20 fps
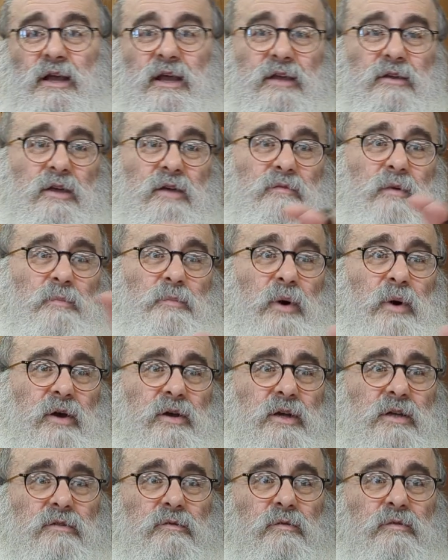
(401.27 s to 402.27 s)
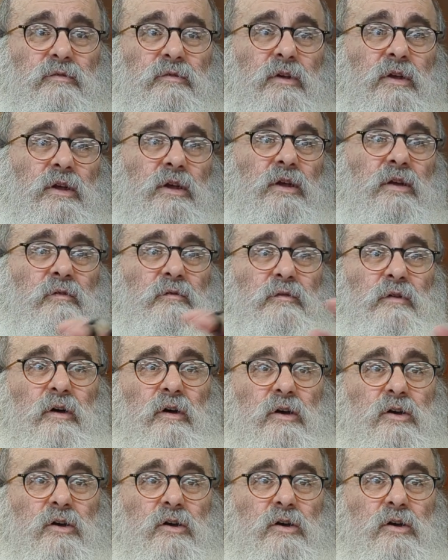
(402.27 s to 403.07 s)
You have a bucket of uh,